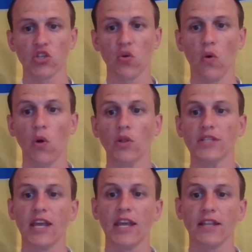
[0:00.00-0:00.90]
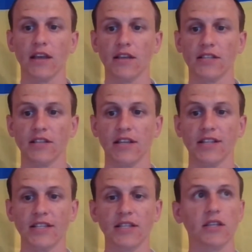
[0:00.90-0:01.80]
So all data that
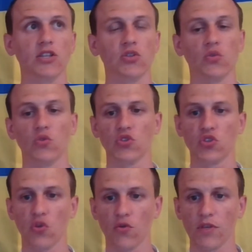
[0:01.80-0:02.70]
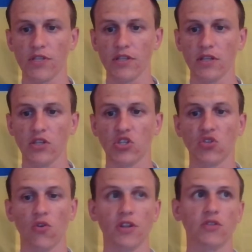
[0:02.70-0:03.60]
exists into service is
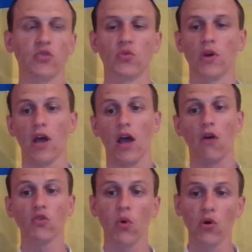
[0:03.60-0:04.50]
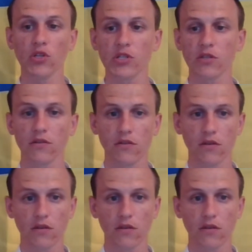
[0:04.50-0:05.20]
stored into Outbox.